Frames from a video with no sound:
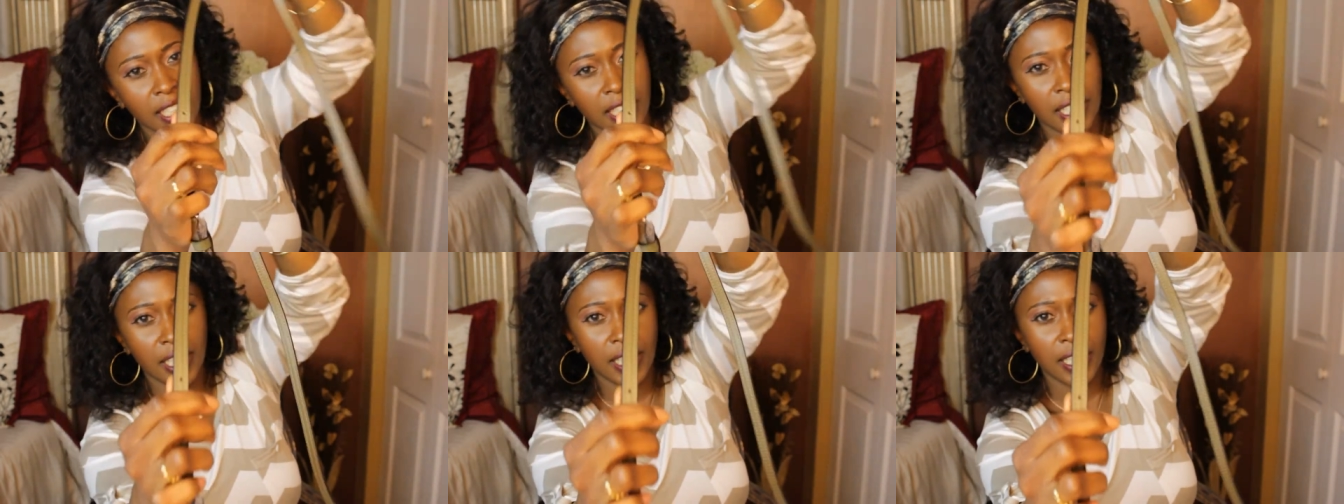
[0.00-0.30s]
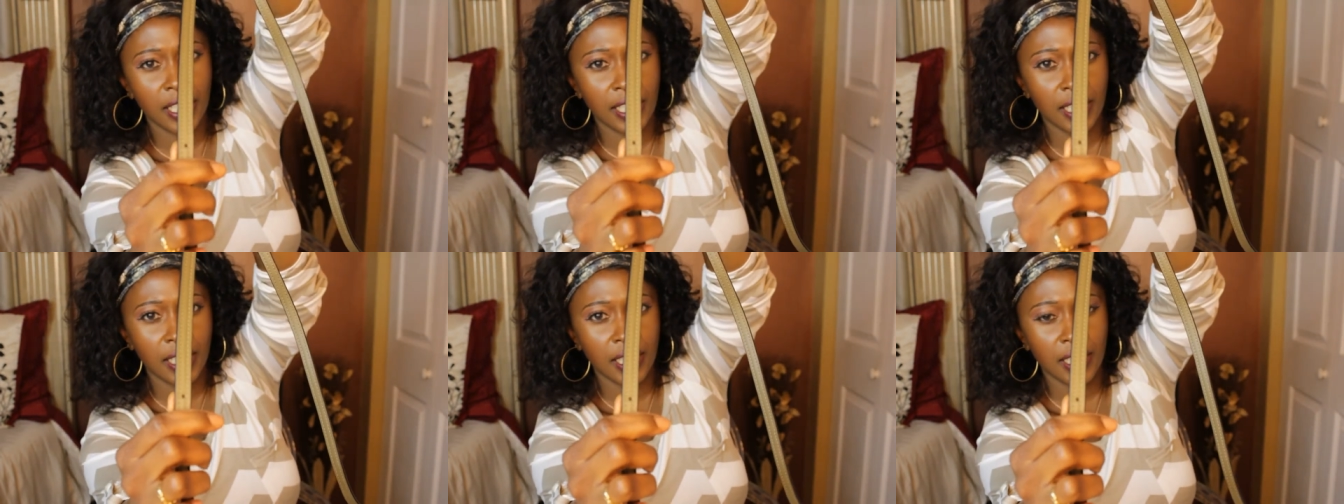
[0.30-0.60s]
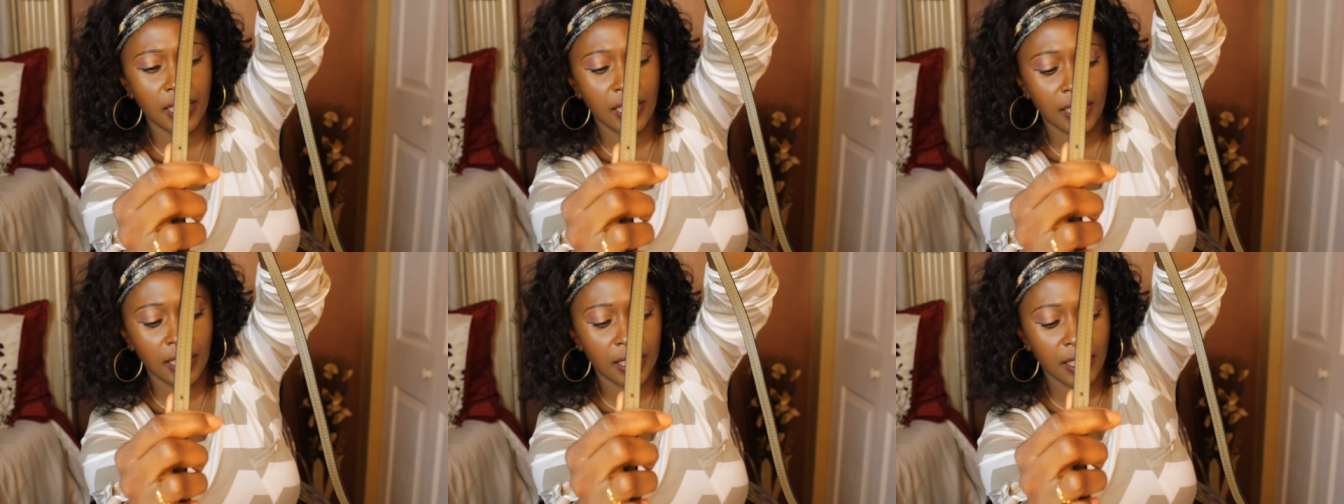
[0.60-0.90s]

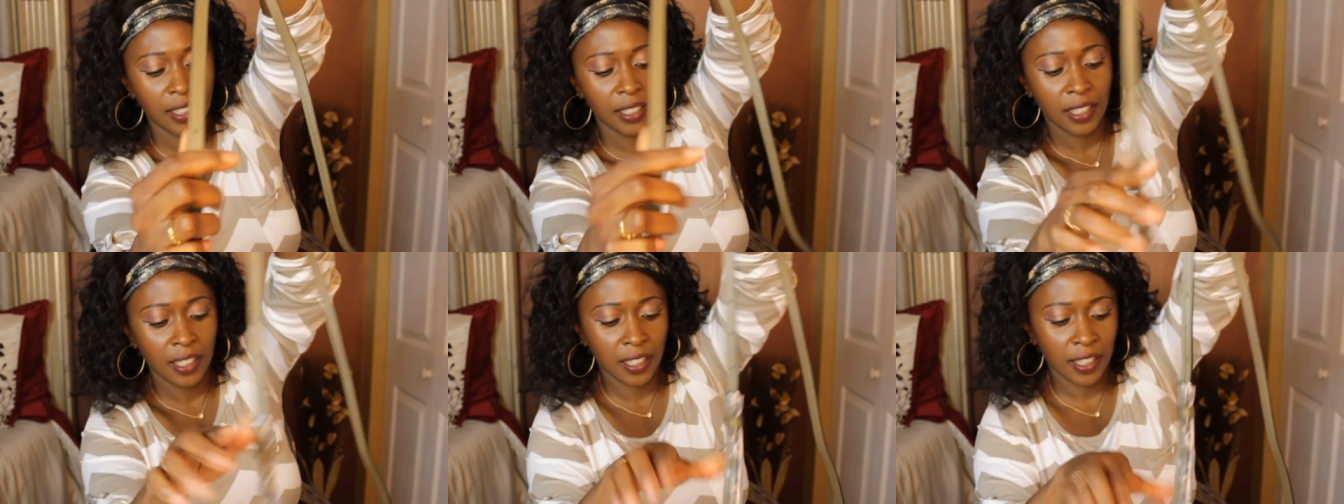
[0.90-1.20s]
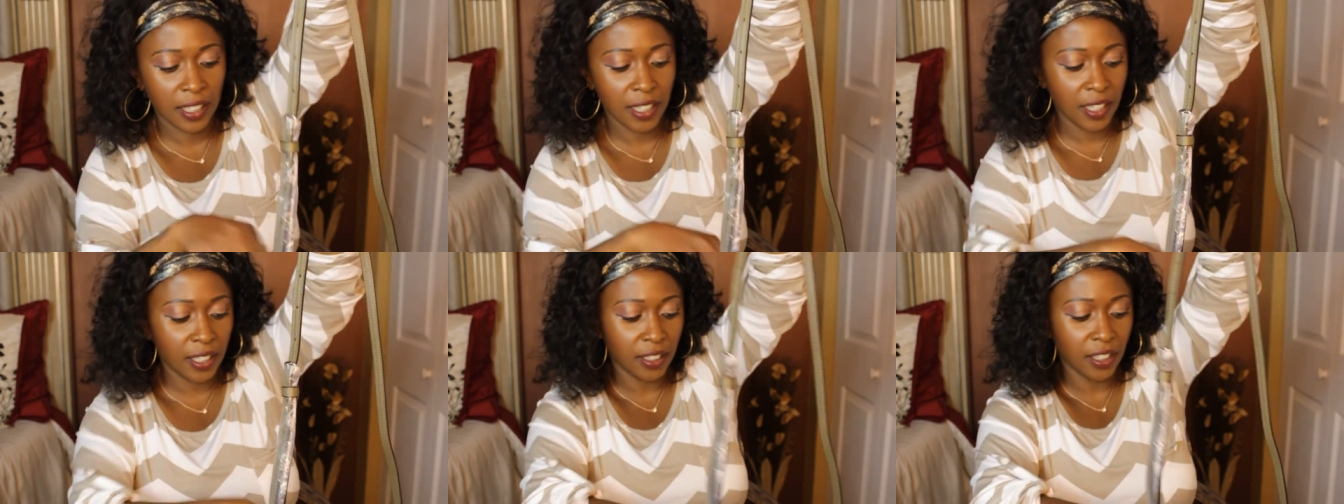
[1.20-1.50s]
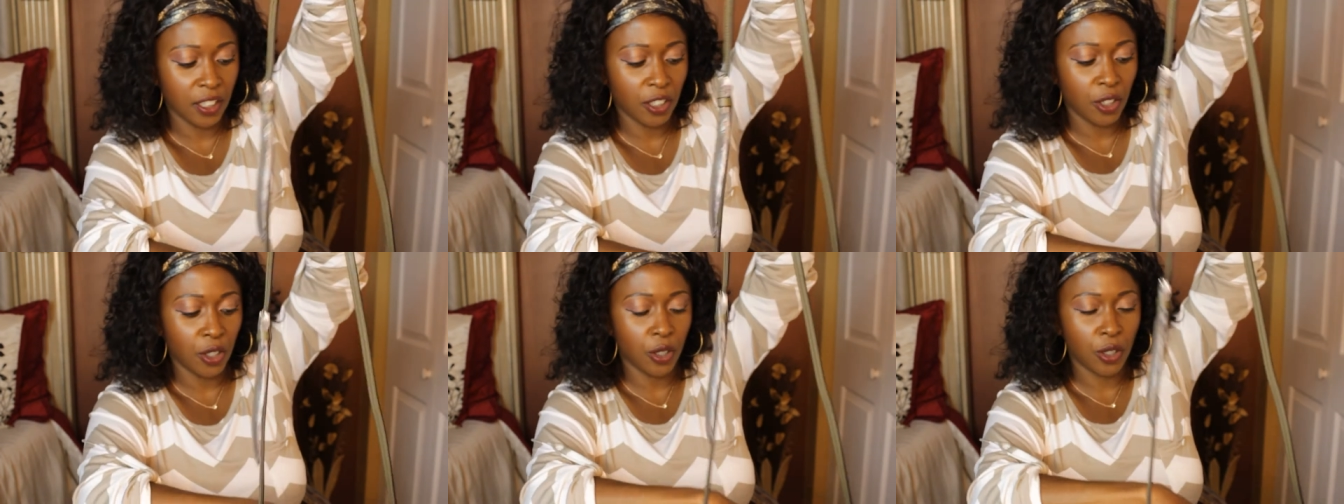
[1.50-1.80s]
And
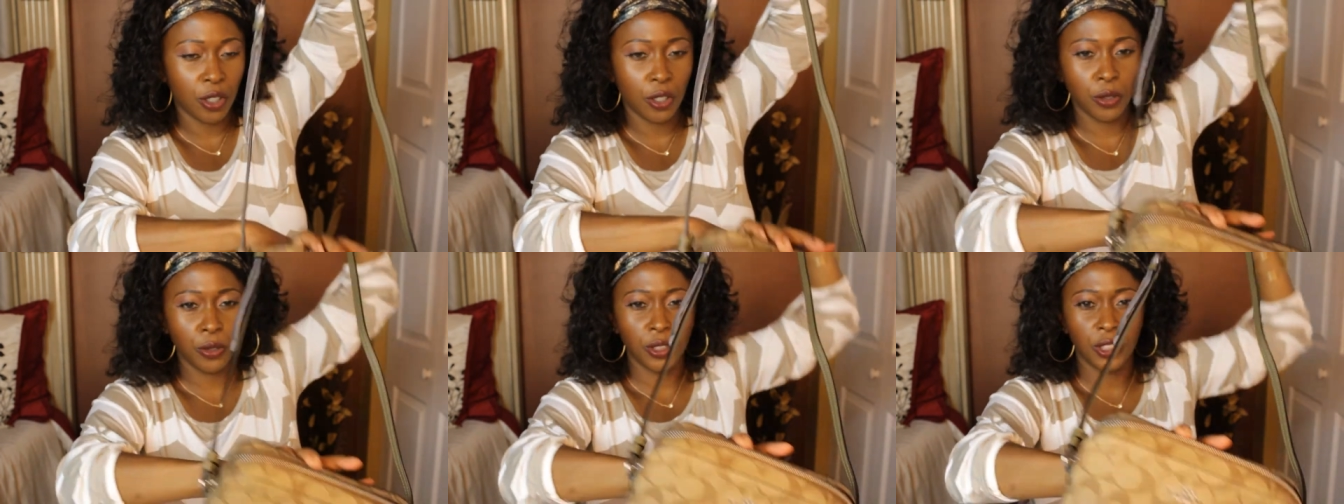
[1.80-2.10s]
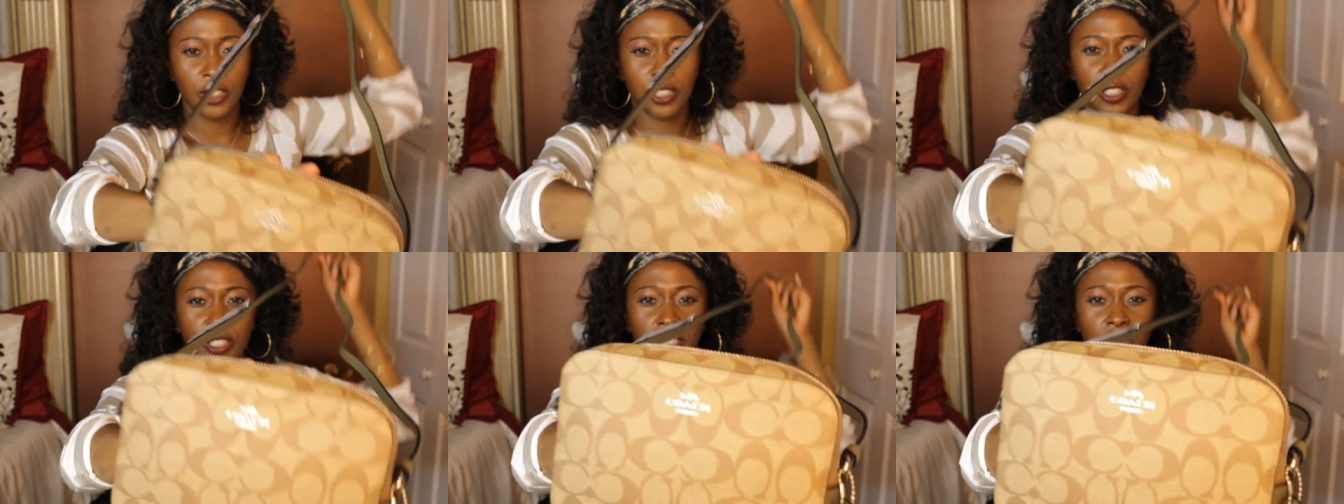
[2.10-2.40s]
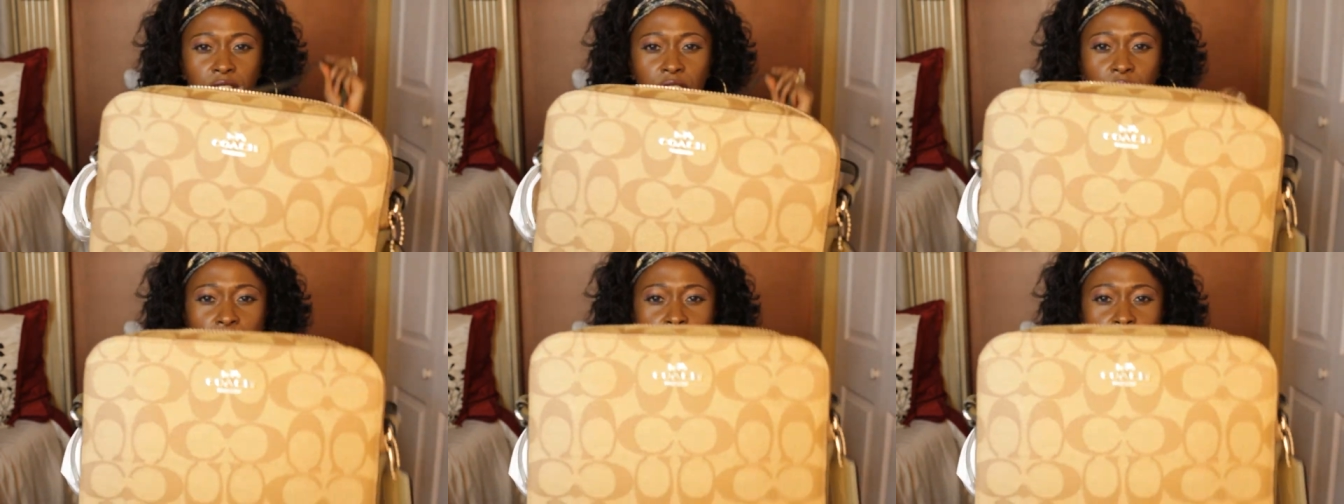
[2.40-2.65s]
getting a little closer so